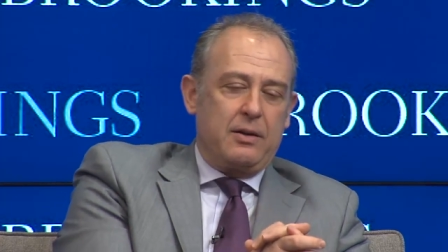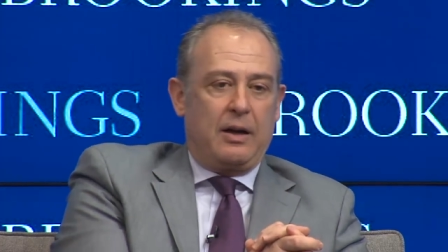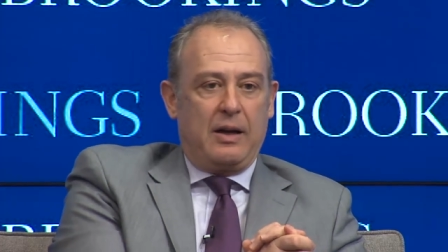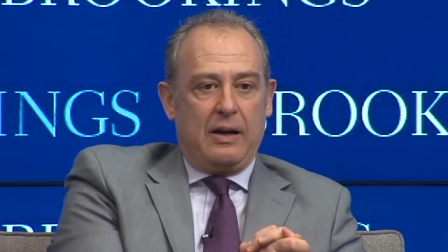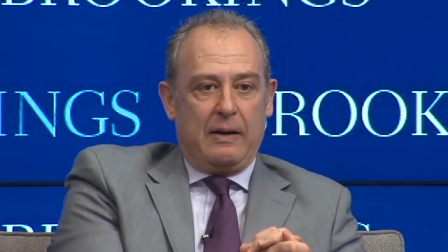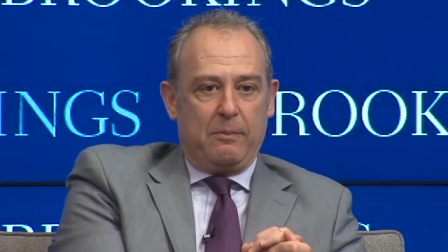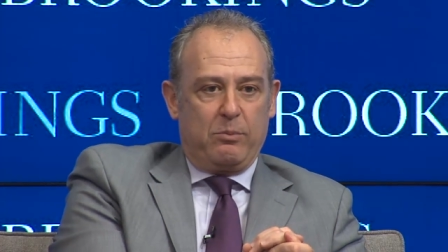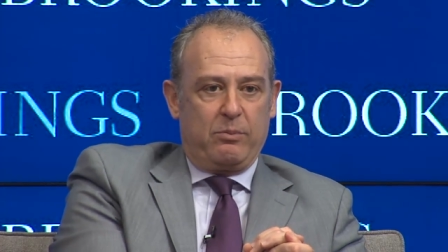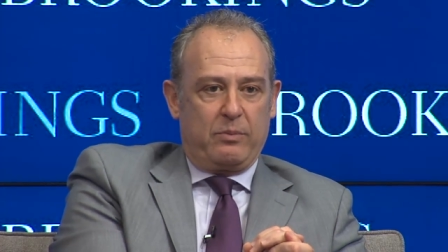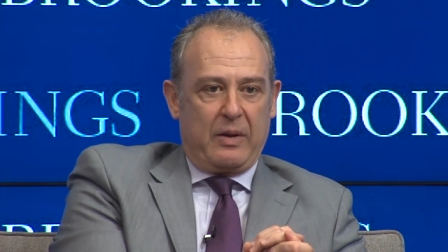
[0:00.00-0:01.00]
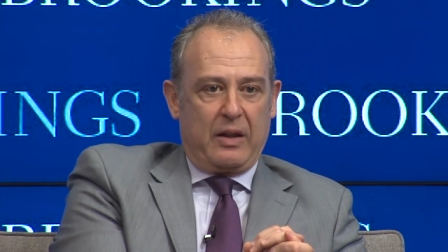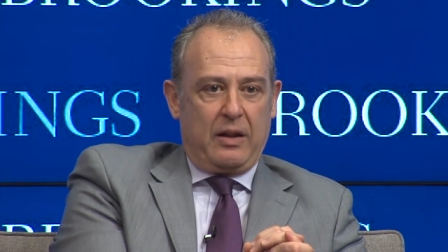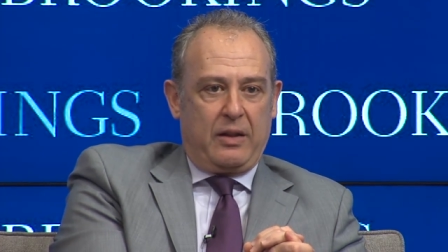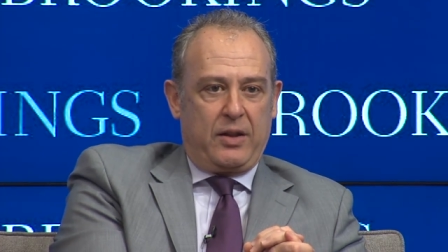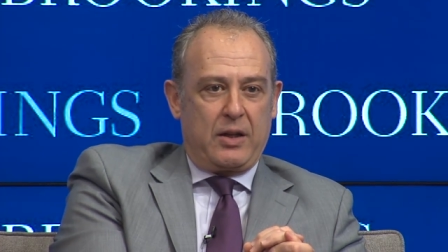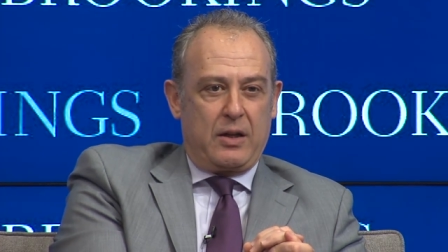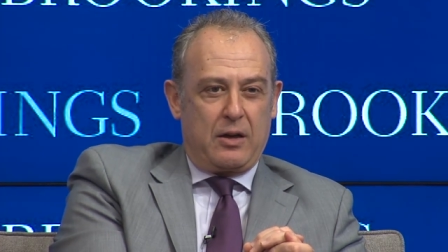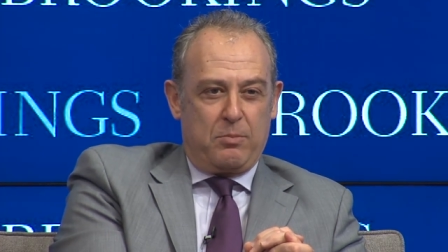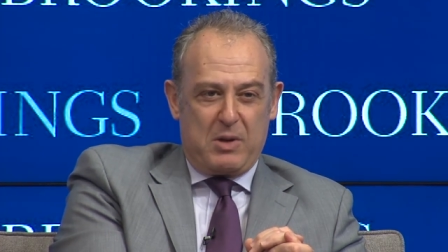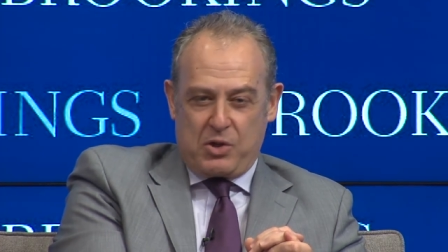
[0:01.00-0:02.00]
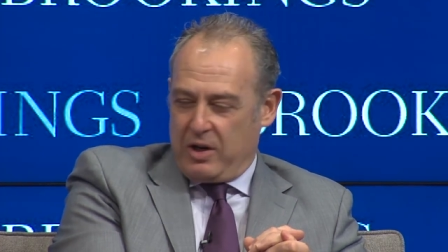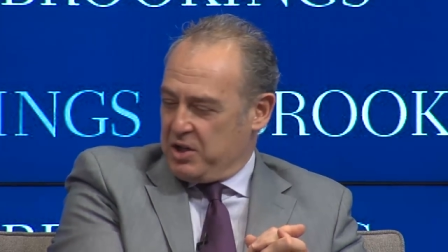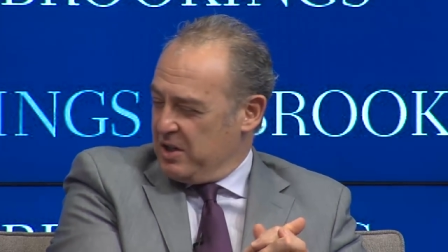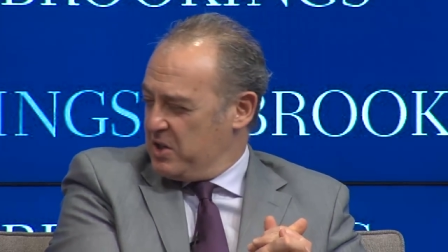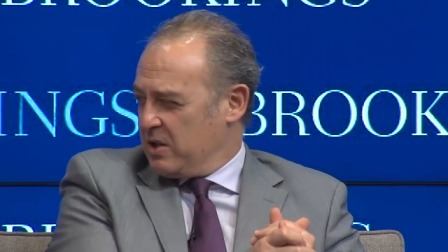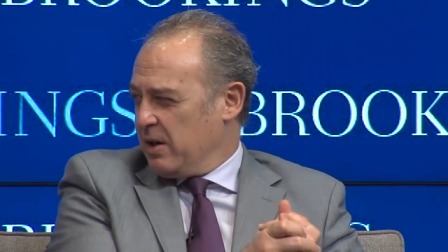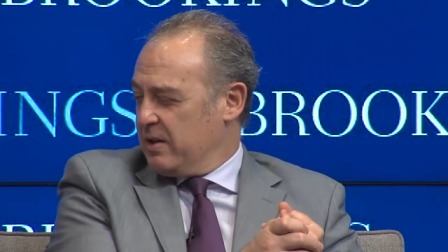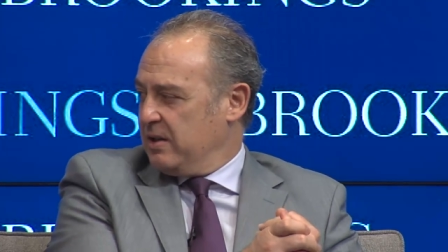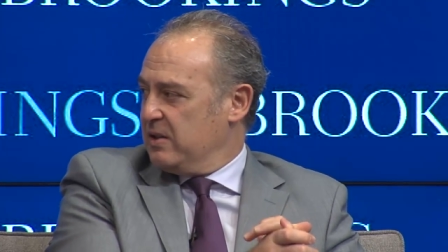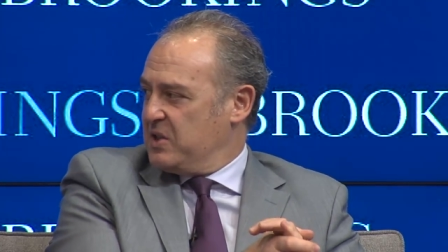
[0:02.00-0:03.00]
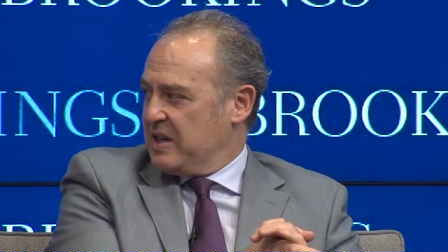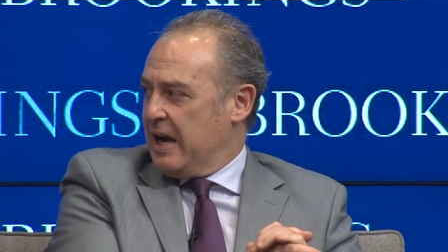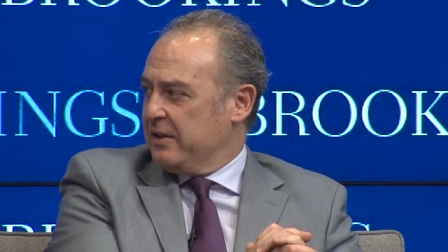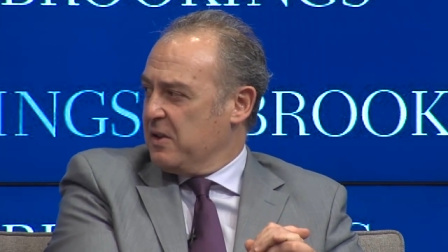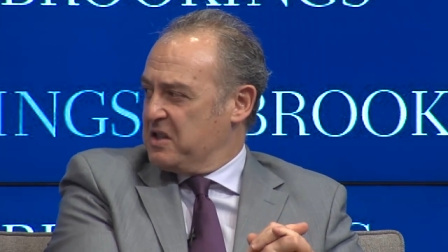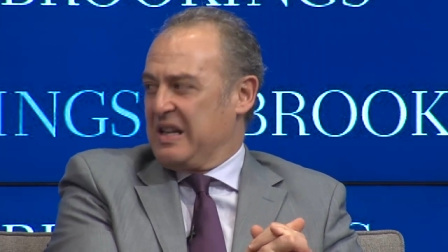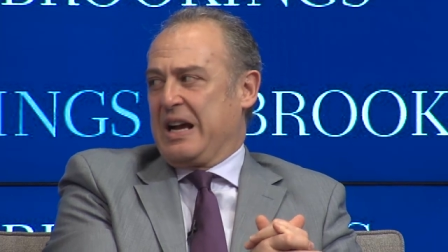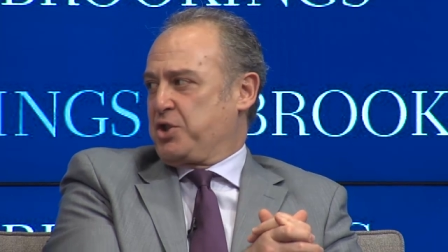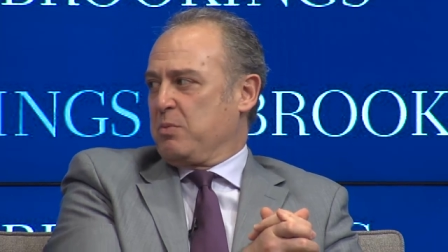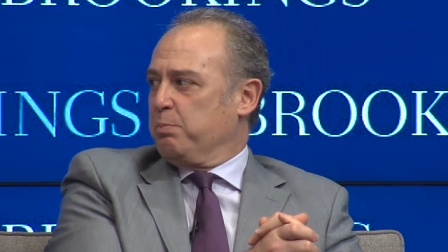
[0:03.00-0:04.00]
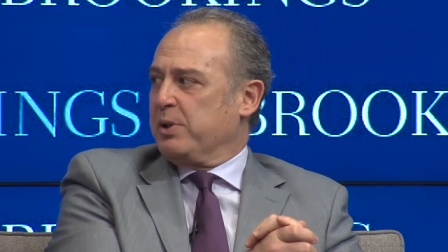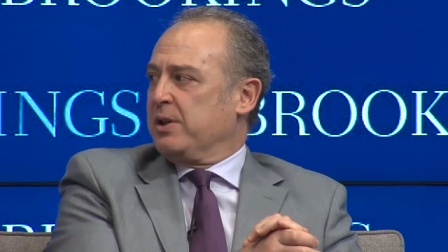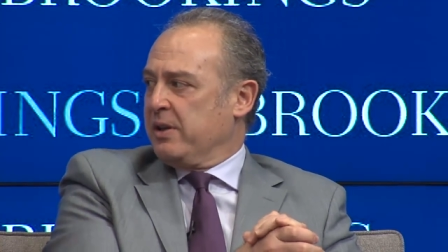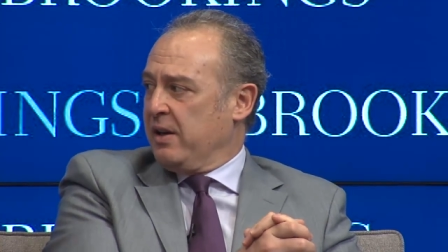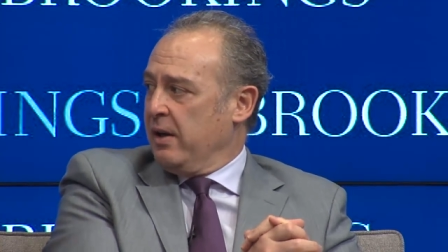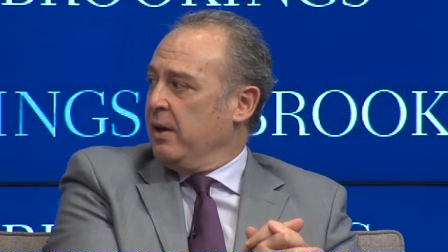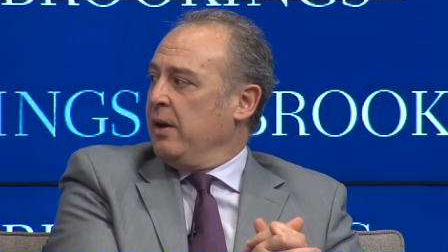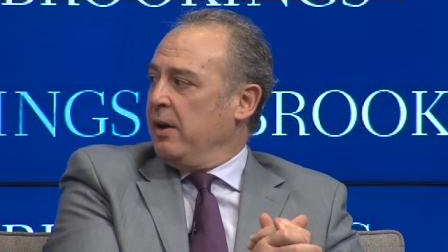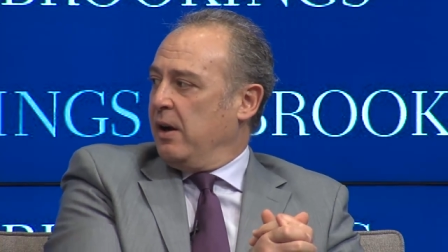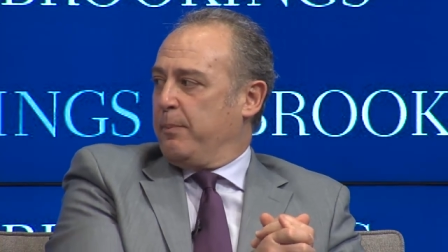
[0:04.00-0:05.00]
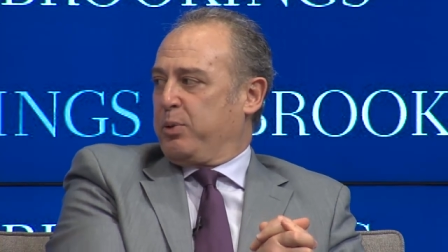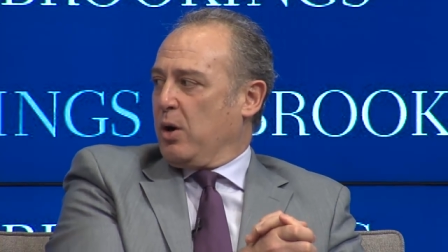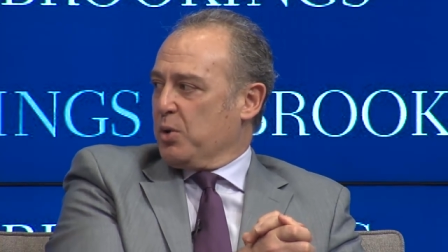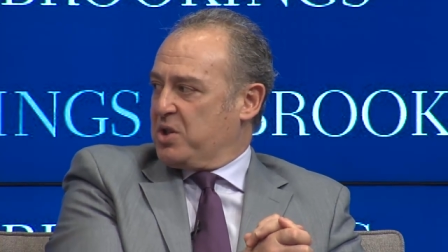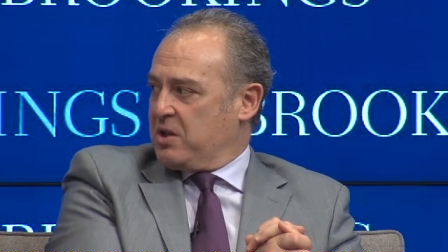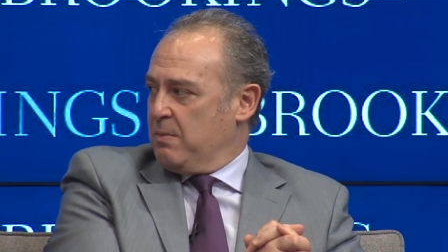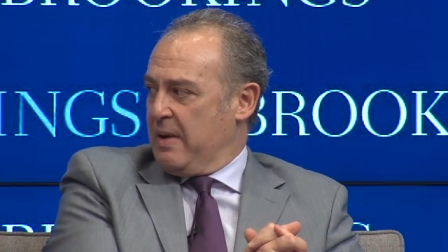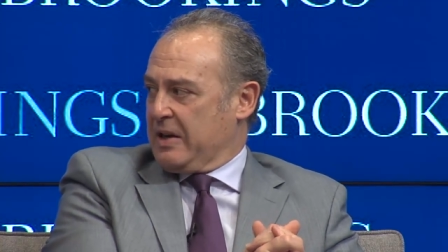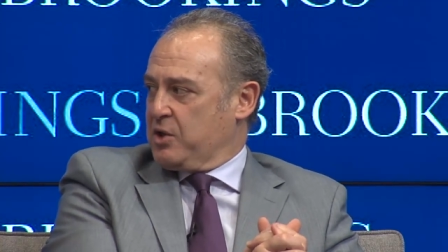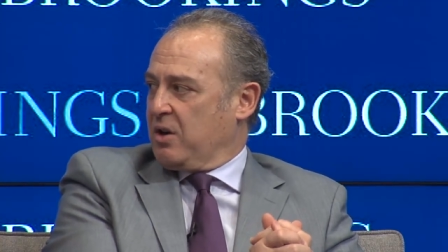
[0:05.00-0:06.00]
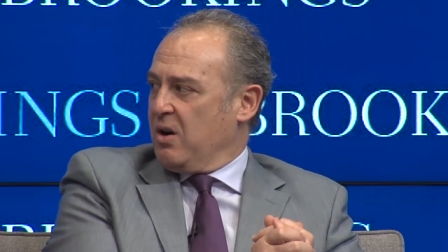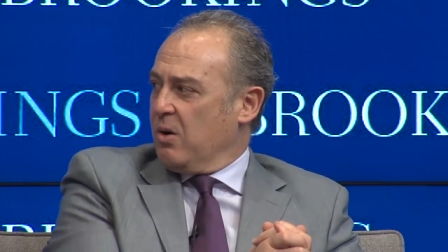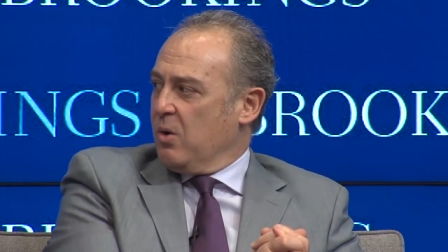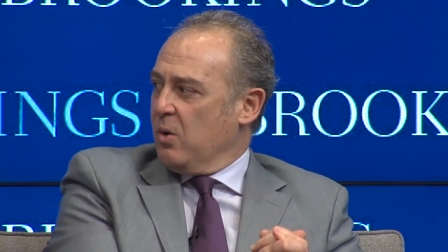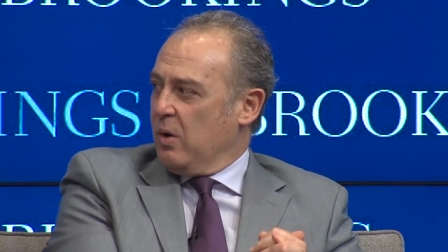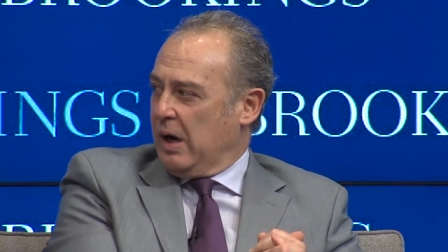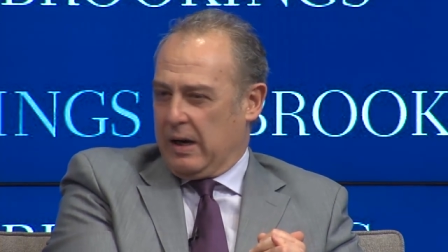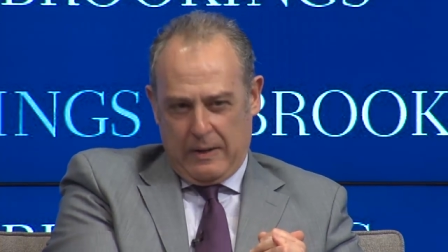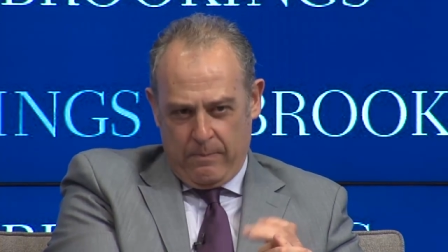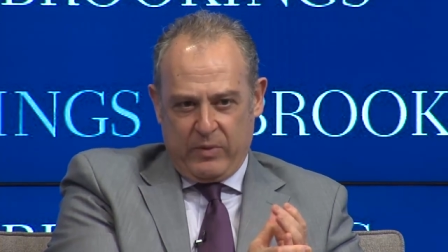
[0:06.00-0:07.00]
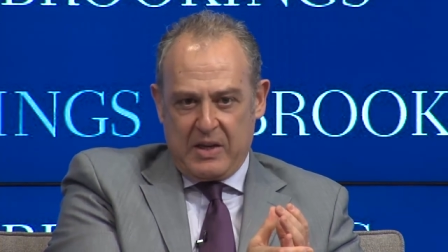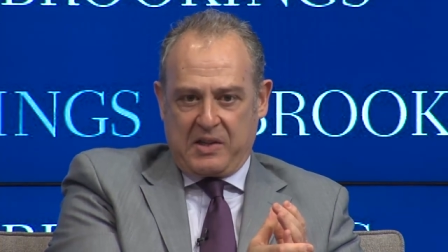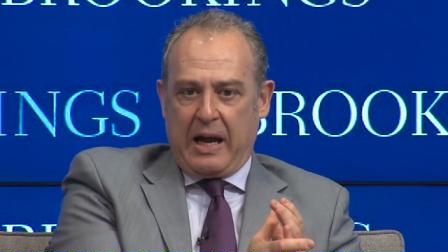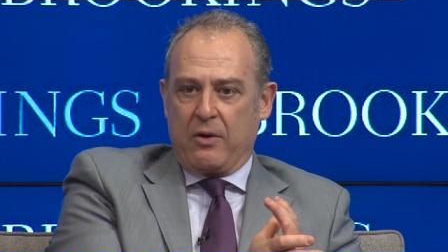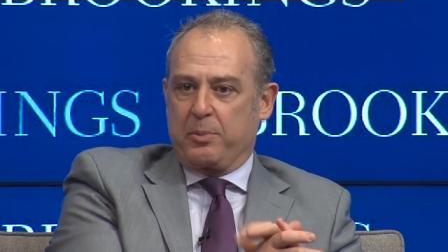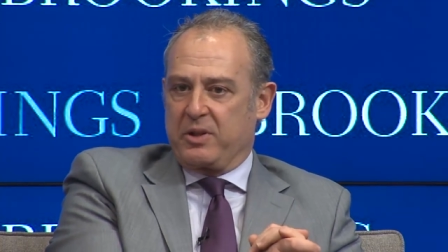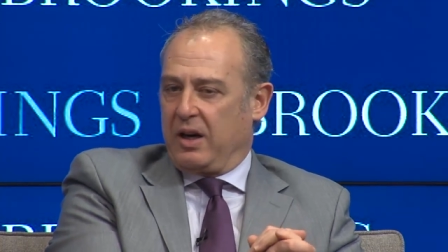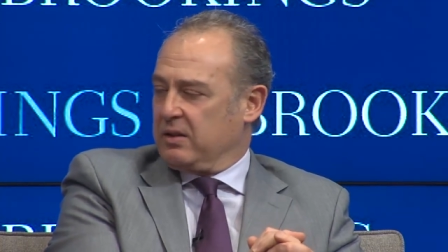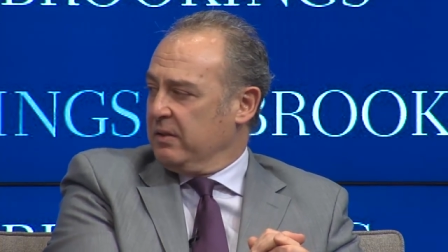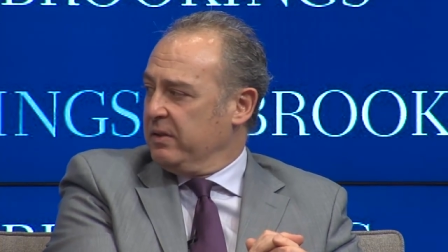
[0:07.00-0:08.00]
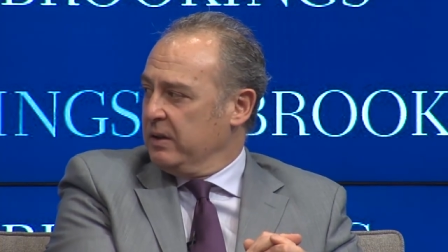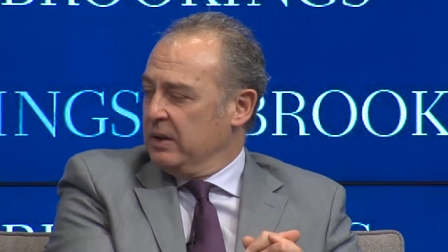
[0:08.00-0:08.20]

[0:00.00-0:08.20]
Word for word: um, the administration has started to understand that the slash and burn approach to Mexico um, is counterproductive.